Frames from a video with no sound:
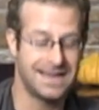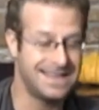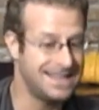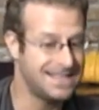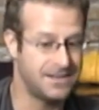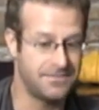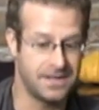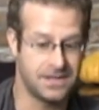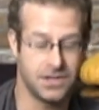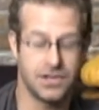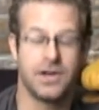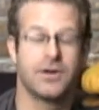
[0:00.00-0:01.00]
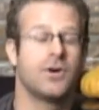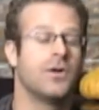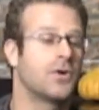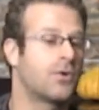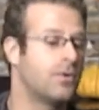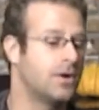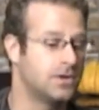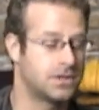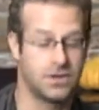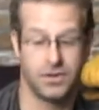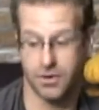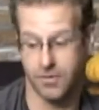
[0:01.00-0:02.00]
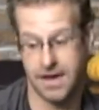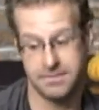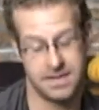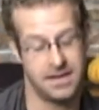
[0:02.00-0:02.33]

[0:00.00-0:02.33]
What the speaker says: An easy vintage, you hear all the quotes, the grapes,